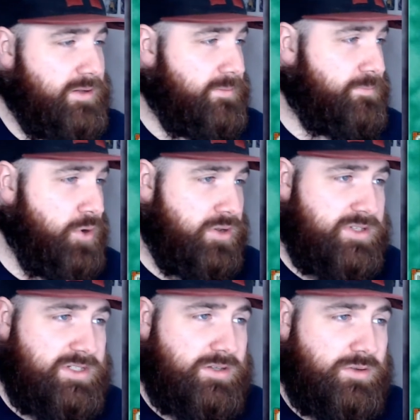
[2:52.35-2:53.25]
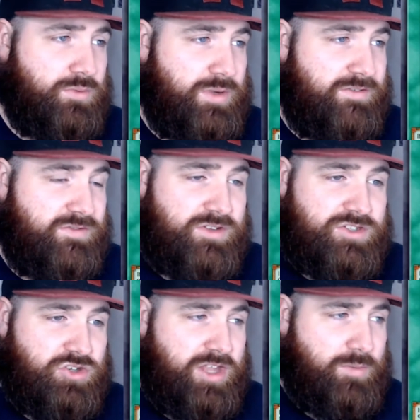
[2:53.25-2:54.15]
But with
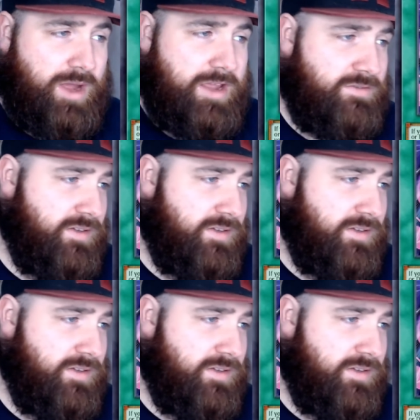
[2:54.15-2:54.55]
Psychic Wave,